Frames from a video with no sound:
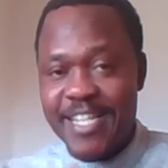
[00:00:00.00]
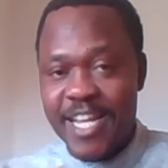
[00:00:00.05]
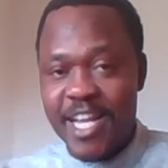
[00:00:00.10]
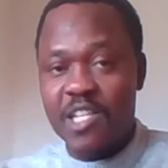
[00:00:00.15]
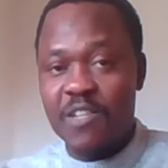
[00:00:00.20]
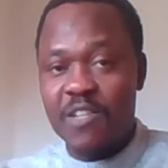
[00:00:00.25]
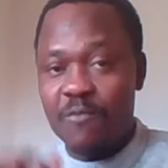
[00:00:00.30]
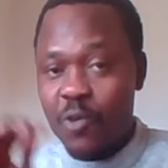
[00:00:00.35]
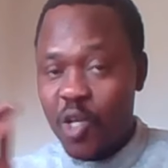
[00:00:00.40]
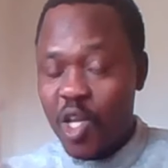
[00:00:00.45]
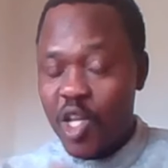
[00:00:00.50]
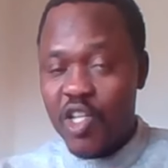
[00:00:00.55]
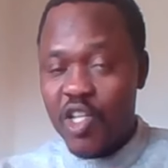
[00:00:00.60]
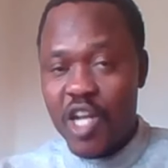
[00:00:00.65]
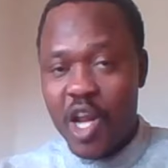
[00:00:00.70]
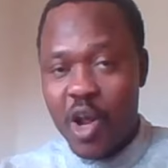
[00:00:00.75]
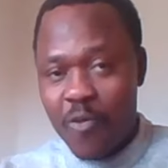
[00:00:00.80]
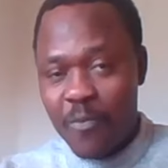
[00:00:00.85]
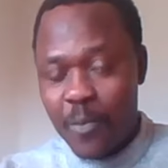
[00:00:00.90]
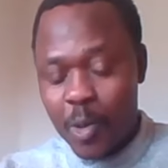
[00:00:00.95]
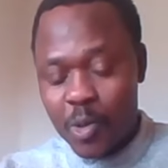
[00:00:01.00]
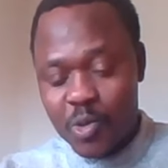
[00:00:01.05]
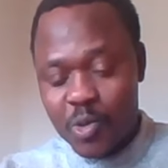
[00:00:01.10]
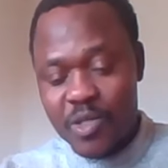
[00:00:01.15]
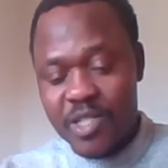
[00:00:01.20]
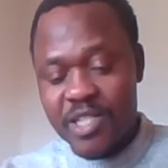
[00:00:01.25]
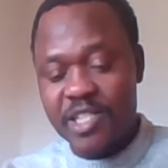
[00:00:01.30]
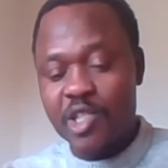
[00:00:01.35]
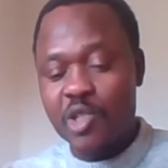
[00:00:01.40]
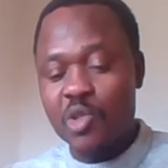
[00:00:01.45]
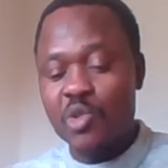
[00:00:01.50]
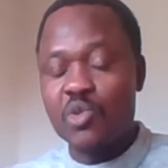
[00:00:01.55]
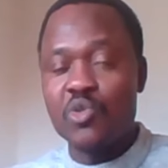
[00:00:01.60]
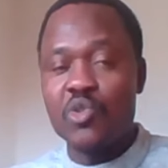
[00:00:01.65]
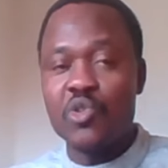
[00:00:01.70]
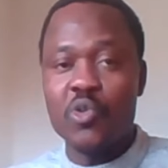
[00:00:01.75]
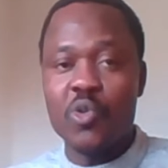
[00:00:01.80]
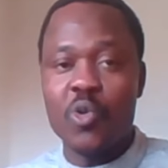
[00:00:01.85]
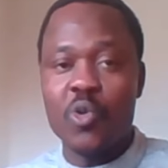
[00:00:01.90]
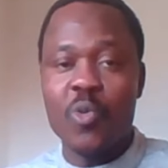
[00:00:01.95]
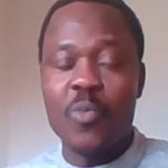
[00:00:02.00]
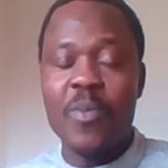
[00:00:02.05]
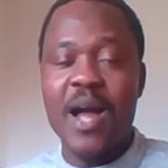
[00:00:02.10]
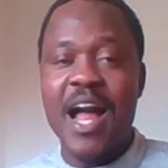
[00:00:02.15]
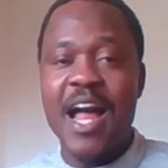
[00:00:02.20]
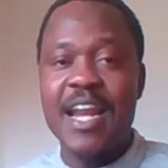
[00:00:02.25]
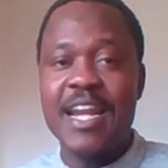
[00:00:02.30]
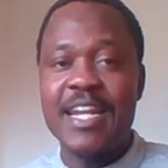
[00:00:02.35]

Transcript: Yes, vocational opportunities to Europe.